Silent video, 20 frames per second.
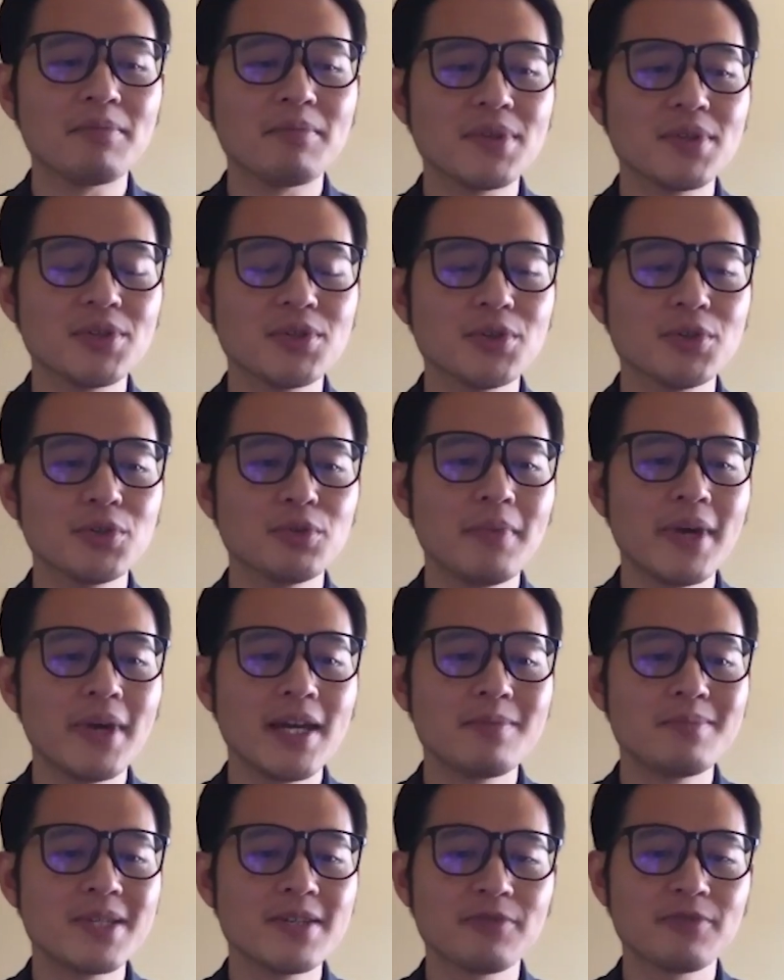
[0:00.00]
You may
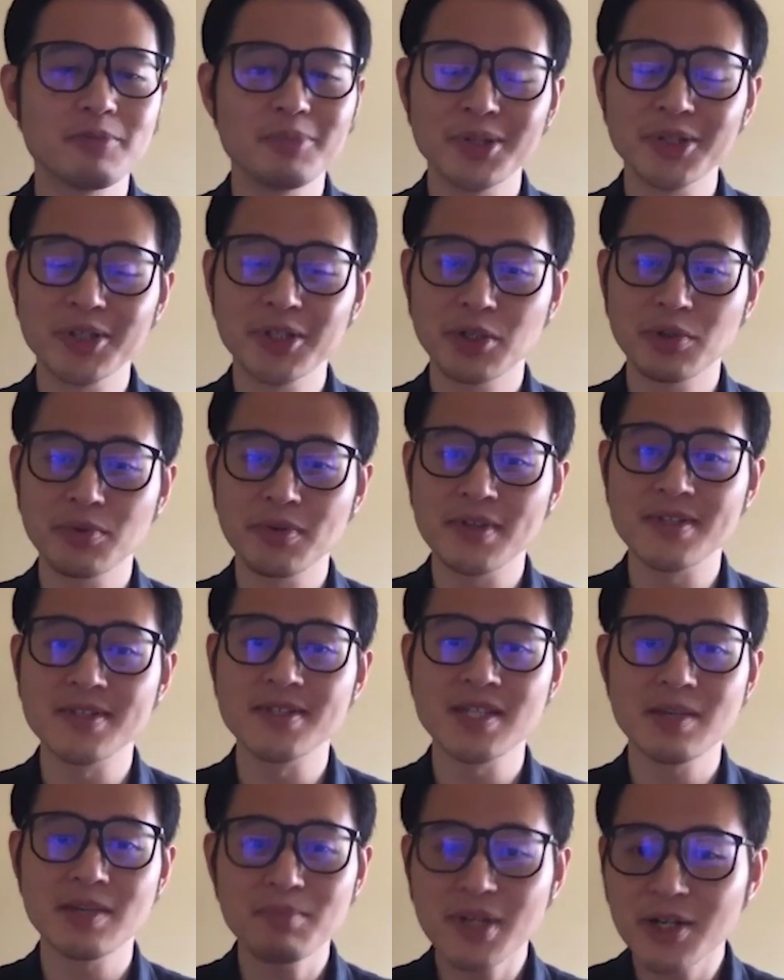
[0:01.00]
be familiar with
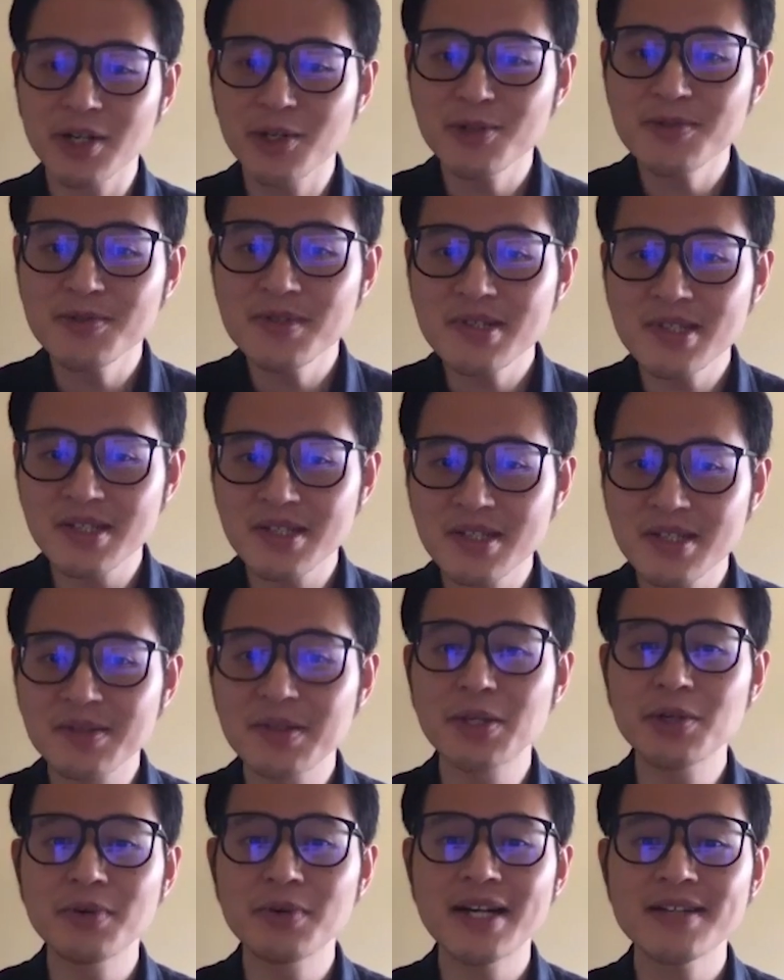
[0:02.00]
zip codes in
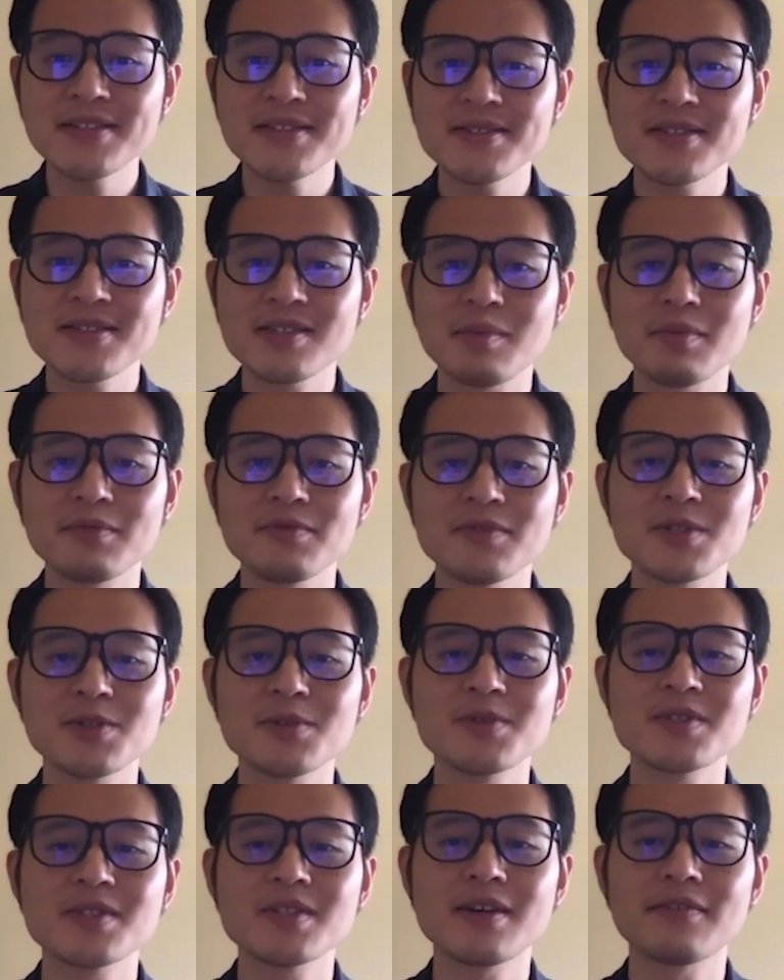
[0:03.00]
the US. Some
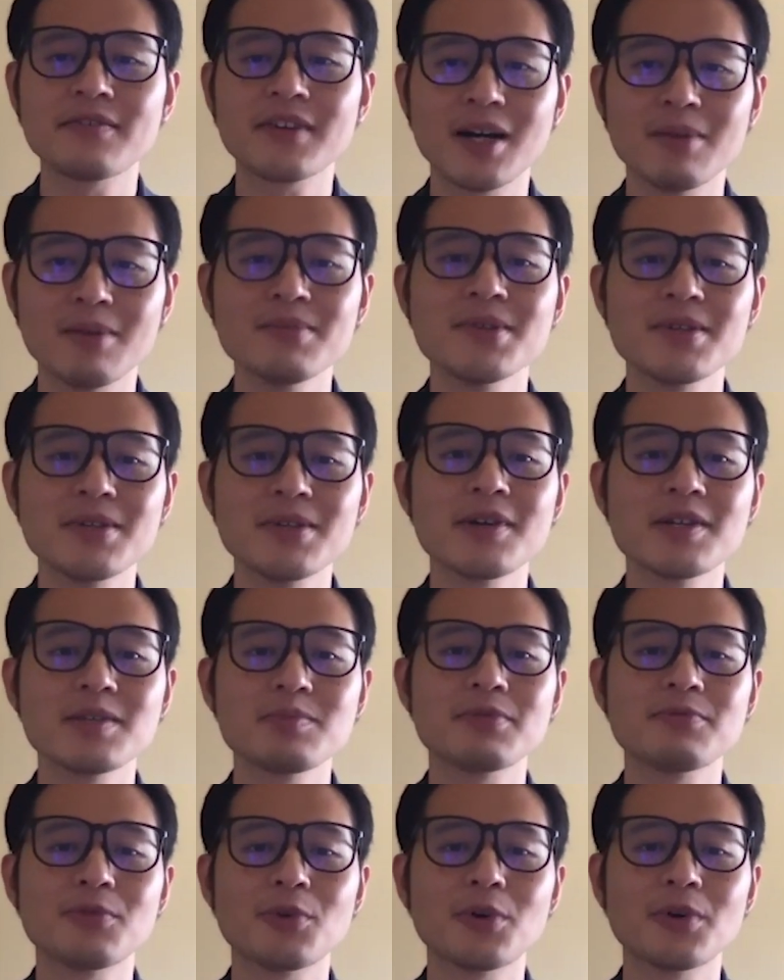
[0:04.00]
students have come to the US
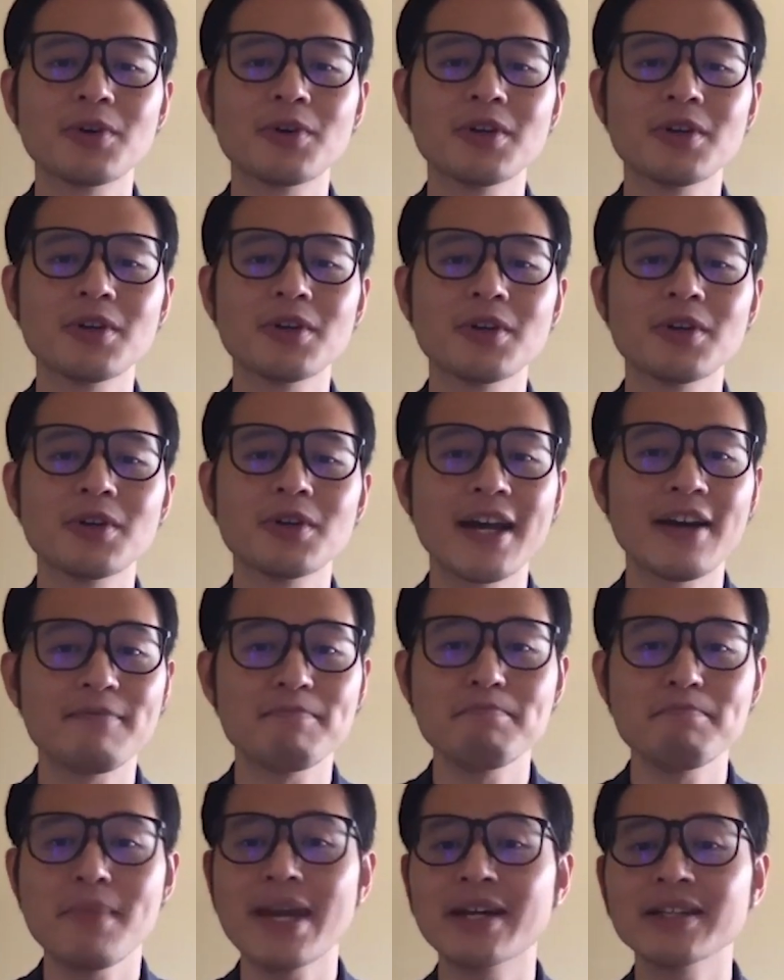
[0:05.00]
before, know that we have
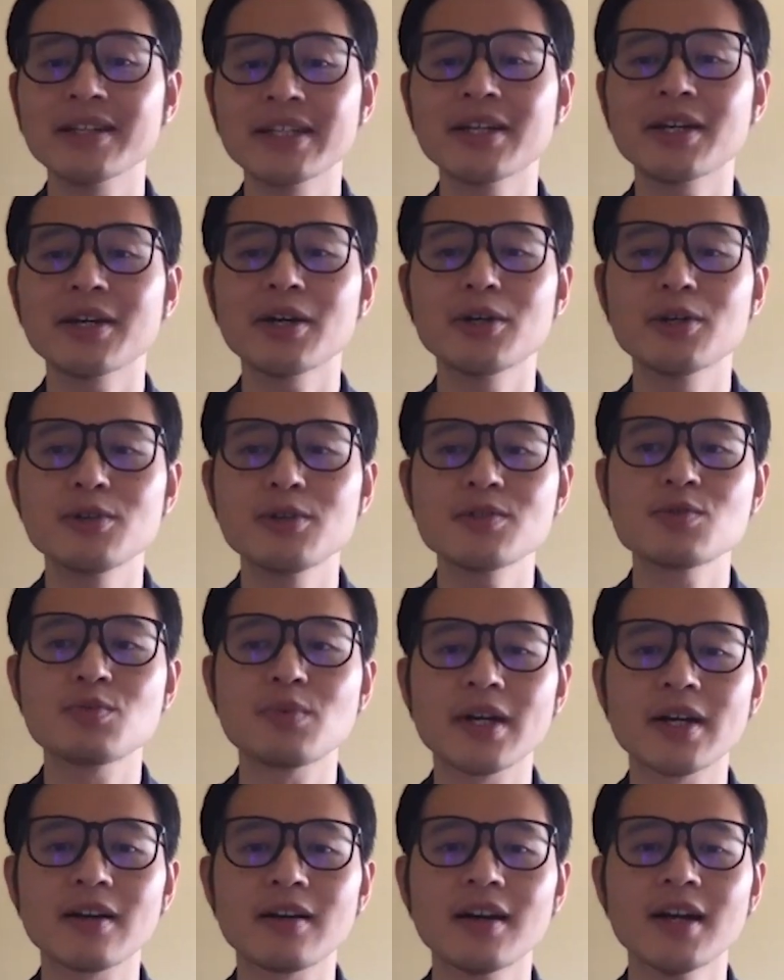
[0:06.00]
mailing codes
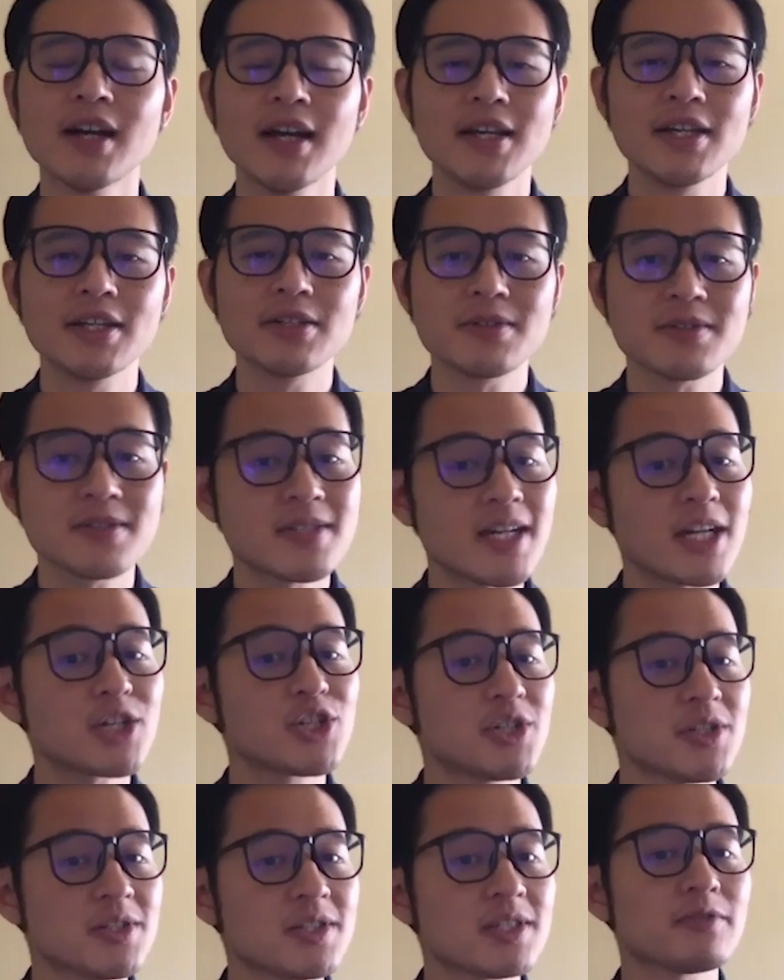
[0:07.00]
where,
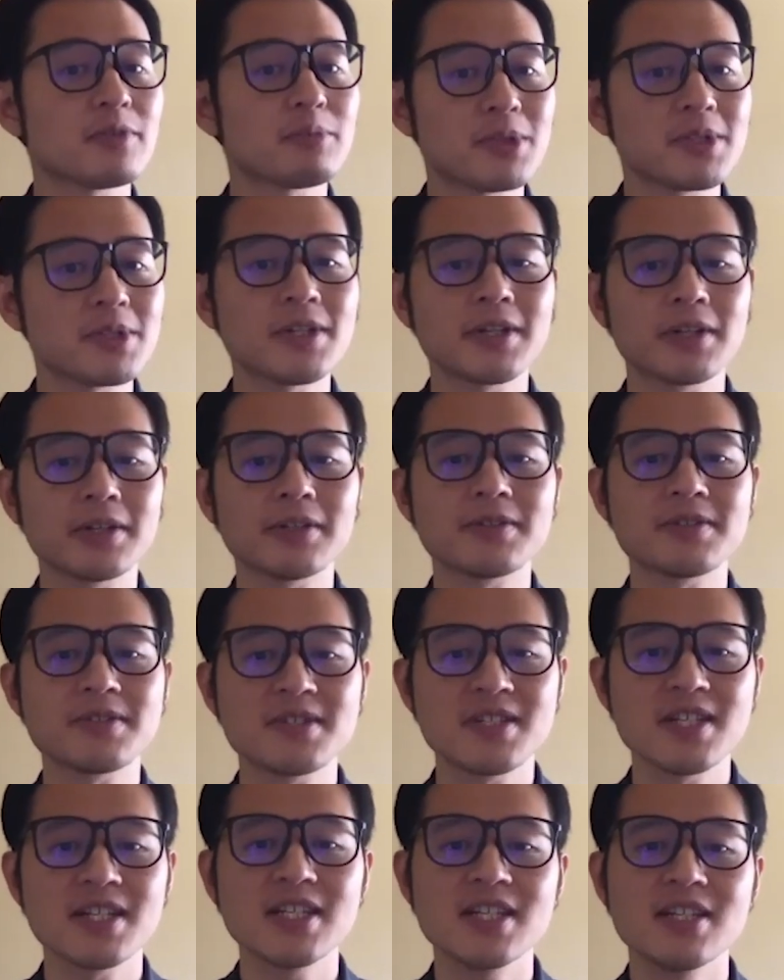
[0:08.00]
sections of a particular
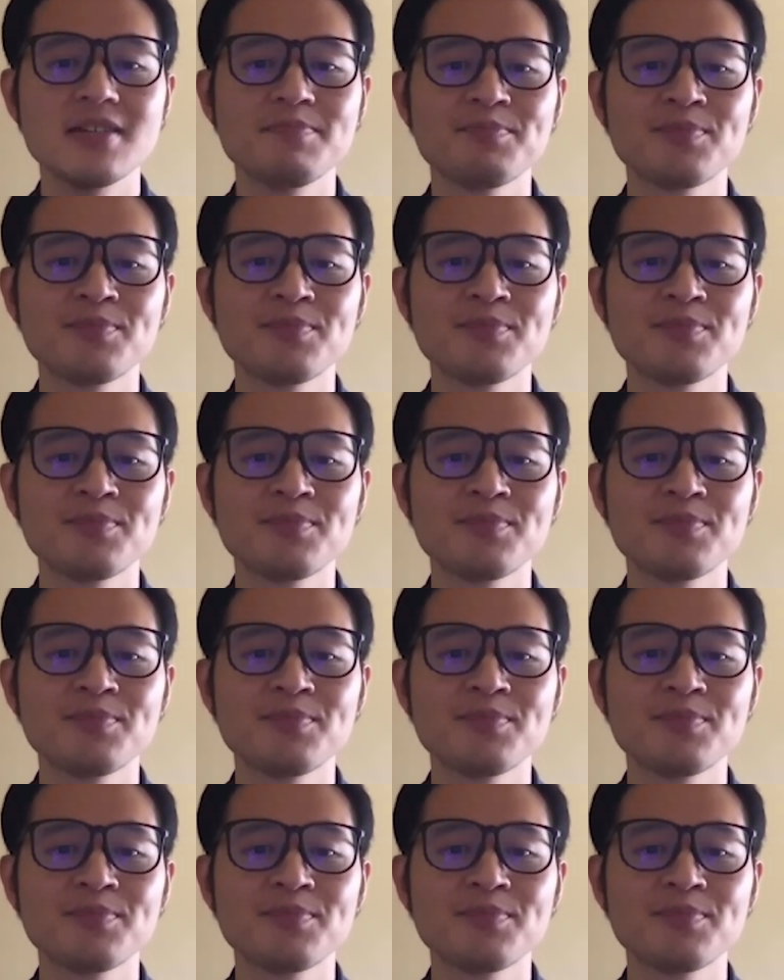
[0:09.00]
city,